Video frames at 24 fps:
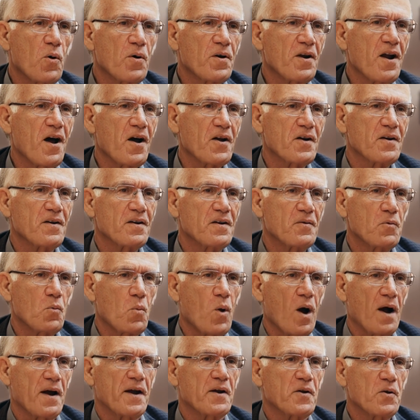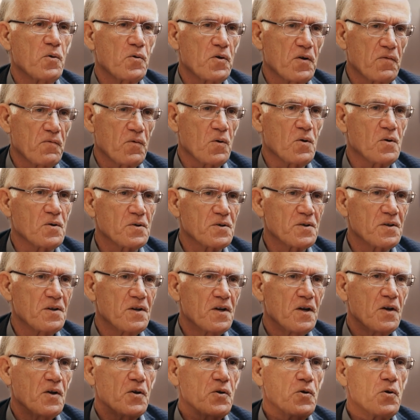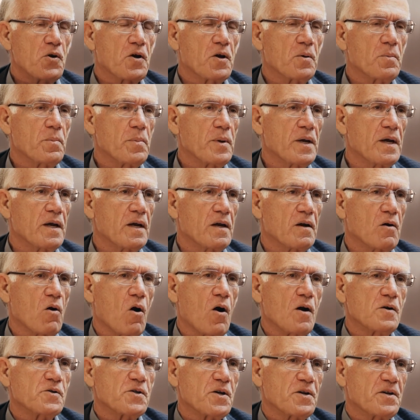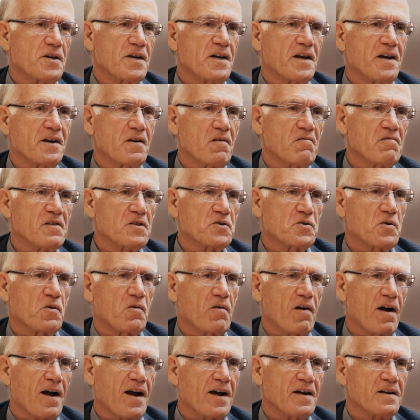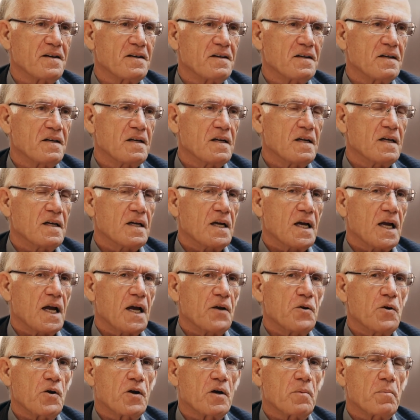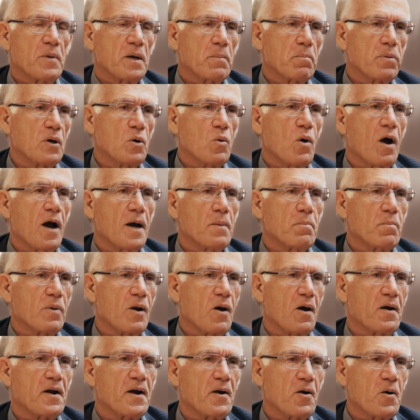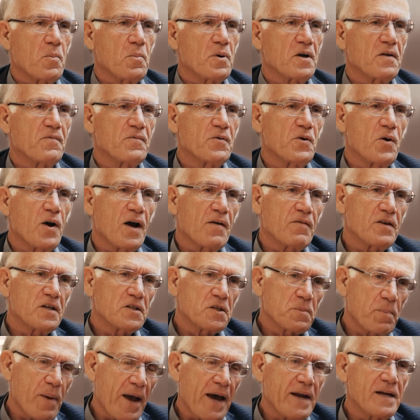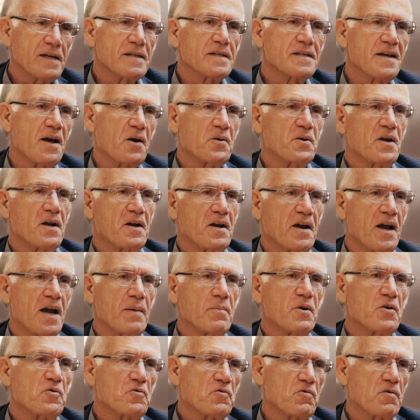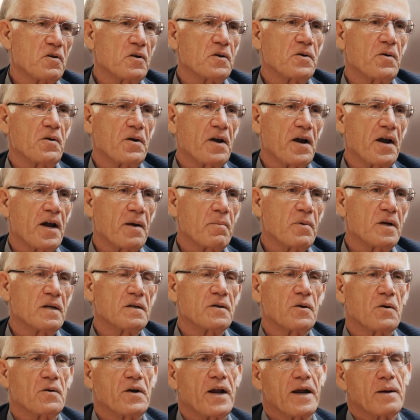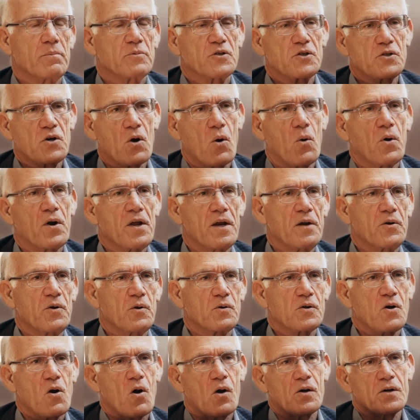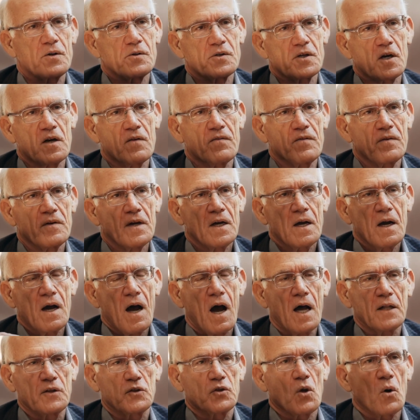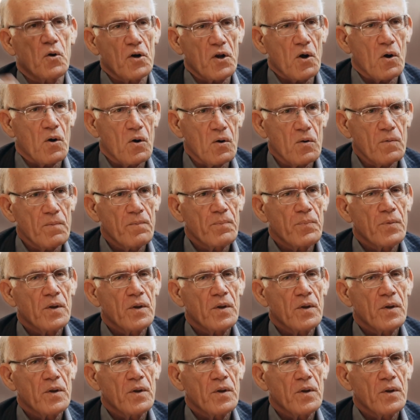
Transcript: are not white. You're diverse. You can be an Argentine aristocrat, and you can be blue-eyed and blonde-haired, but if you have a Spanish-sounding name and trill your name, and your name's Tony, and you call yourself Antonio,